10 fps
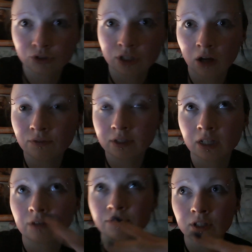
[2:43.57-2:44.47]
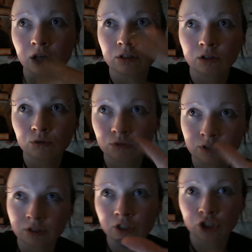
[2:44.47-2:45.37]
stuff. And I feel like our
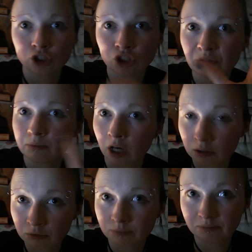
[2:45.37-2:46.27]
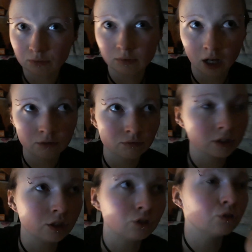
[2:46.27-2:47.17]
relationship are
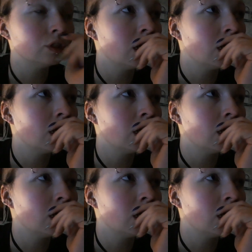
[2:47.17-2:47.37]
really good.